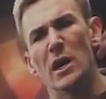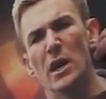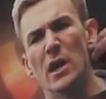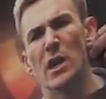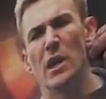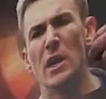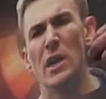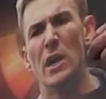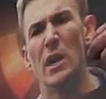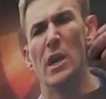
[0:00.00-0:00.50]

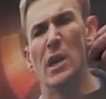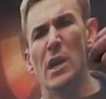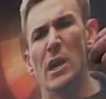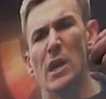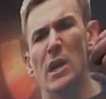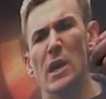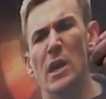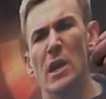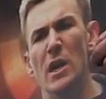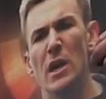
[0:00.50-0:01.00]

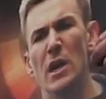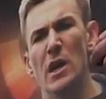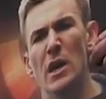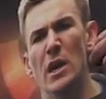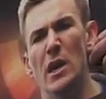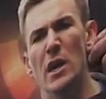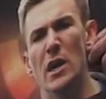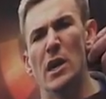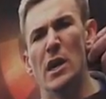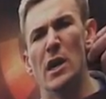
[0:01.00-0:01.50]

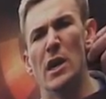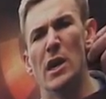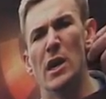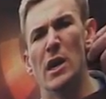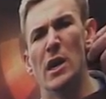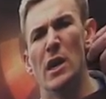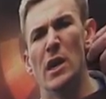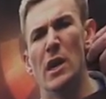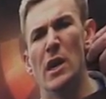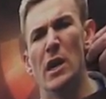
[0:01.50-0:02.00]

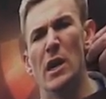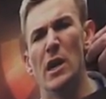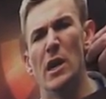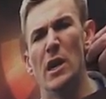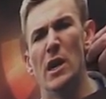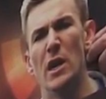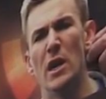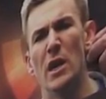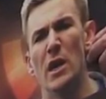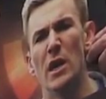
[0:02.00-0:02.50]

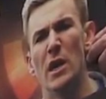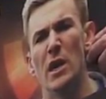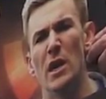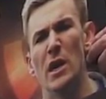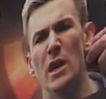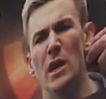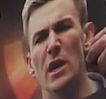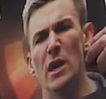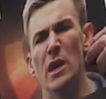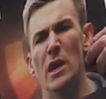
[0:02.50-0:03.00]

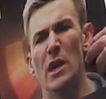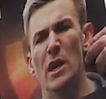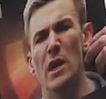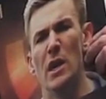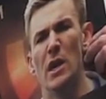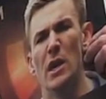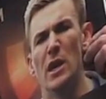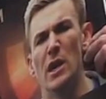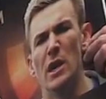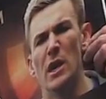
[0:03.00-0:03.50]

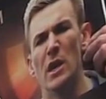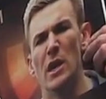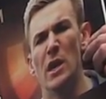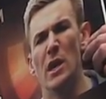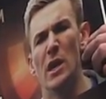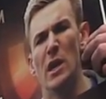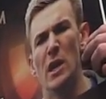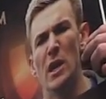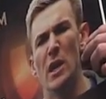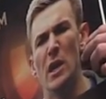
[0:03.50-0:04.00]

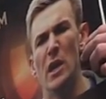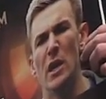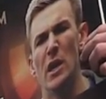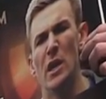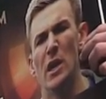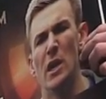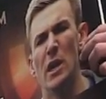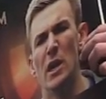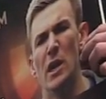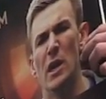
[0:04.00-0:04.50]

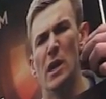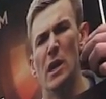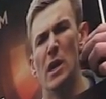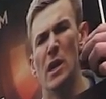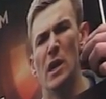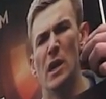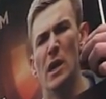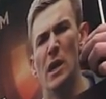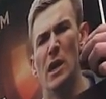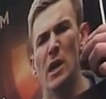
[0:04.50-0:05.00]

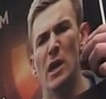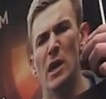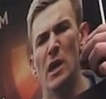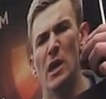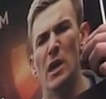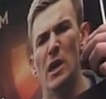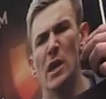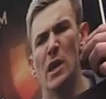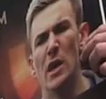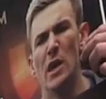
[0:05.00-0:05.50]

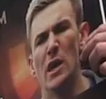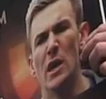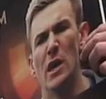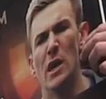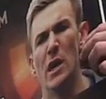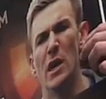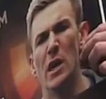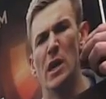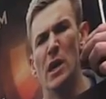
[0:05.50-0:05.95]
[no speech]